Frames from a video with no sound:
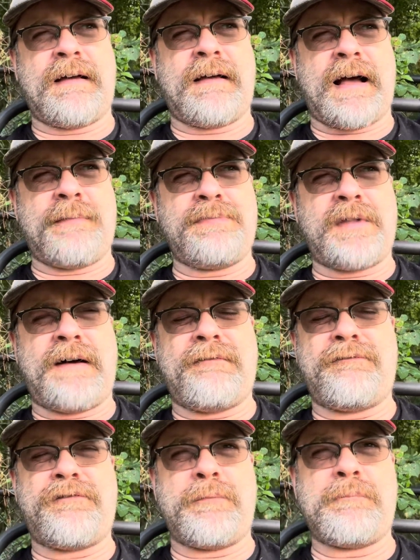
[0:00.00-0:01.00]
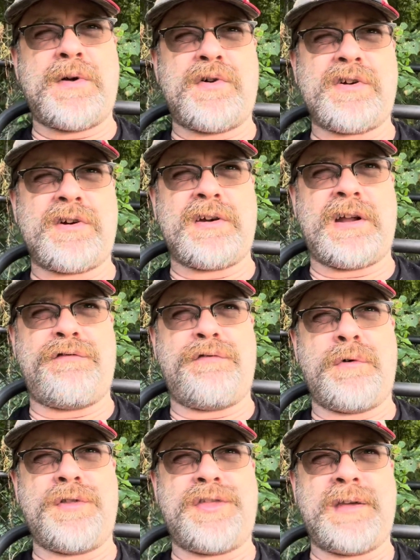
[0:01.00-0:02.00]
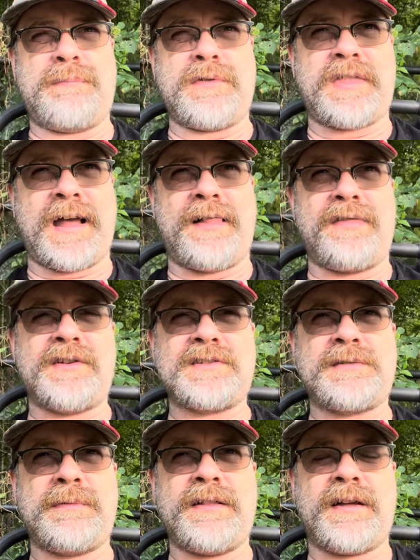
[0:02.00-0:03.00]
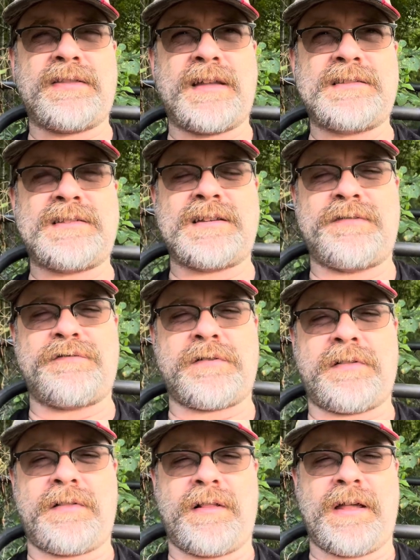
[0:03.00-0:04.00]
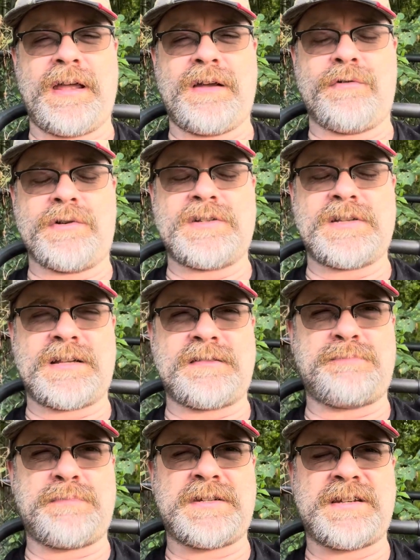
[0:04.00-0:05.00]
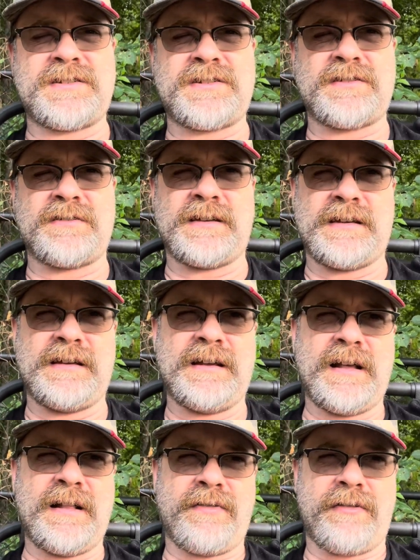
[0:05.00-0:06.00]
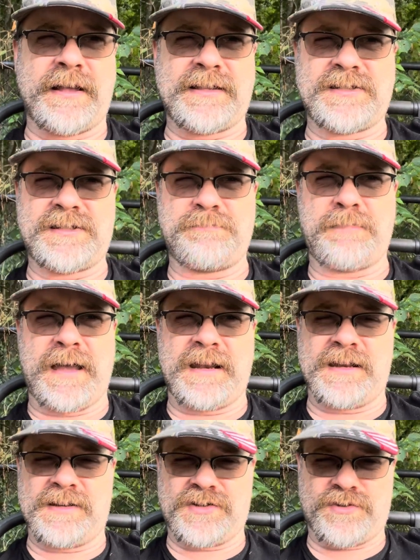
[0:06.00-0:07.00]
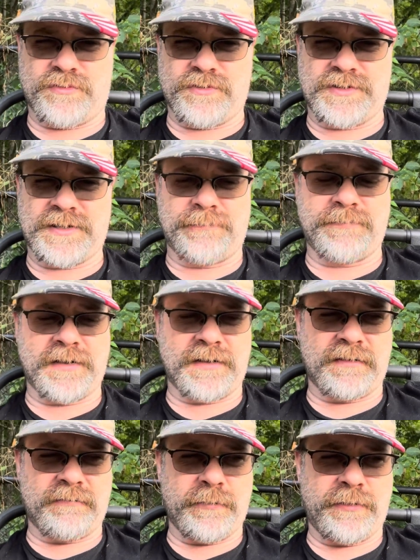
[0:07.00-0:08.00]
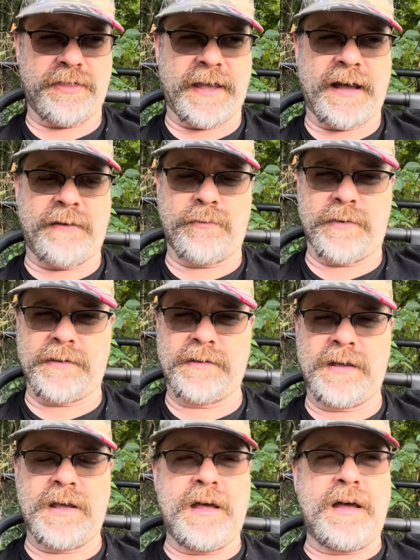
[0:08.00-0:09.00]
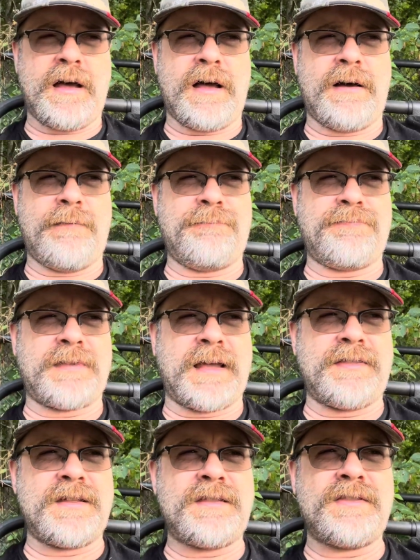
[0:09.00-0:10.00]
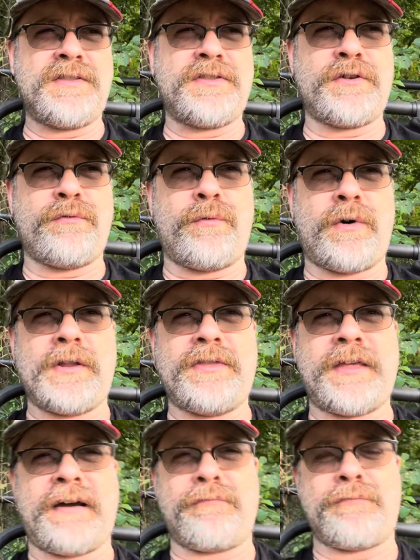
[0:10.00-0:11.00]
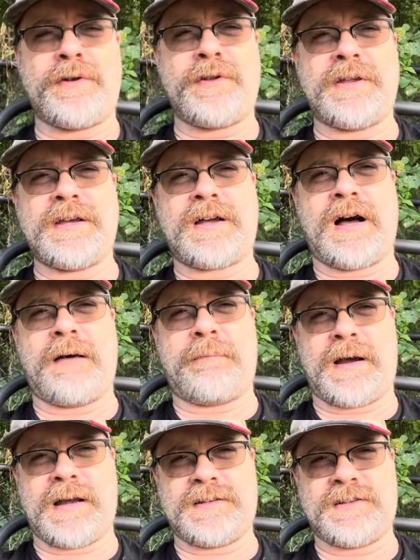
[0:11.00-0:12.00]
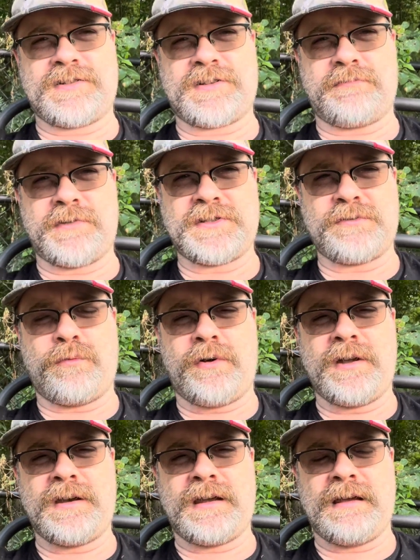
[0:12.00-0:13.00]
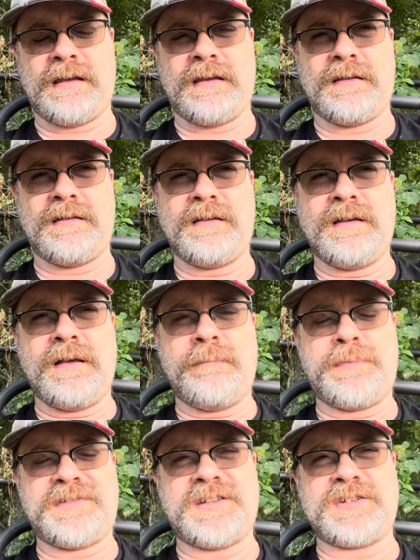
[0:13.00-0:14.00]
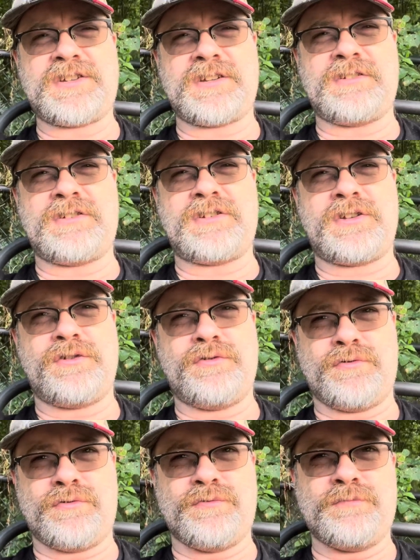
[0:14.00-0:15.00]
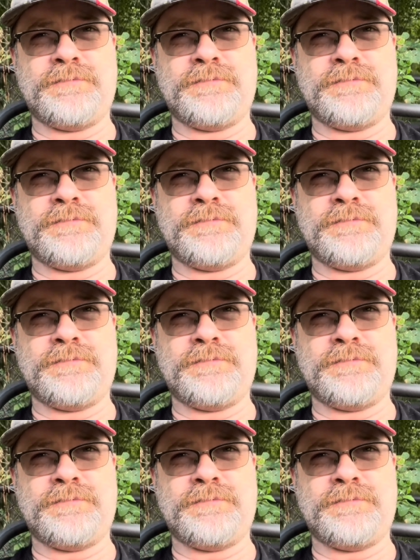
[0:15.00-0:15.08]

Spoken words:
I'm not familiar enough with it, but that looks to me like that's a different language. That's potentially like Spanish or something with that one. And then the one that really caught my attention was the one in position 2,